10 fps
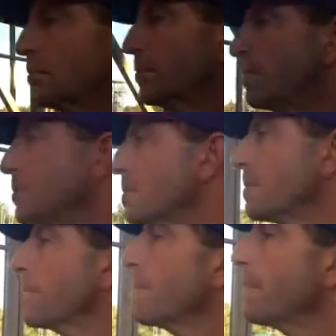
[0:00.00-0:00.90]
but is it
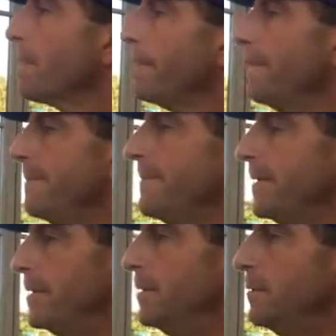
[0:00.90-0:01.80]

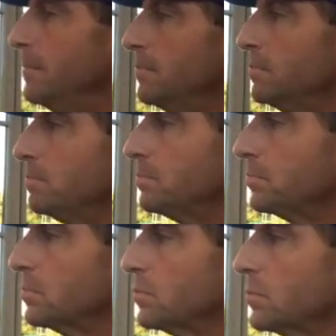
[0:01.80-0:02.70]
fun kind of
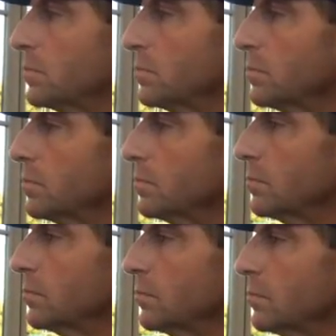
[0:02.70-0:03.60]
watching Bud Foster
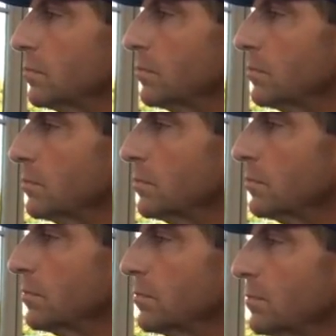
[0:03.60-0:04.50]
and Ben Venables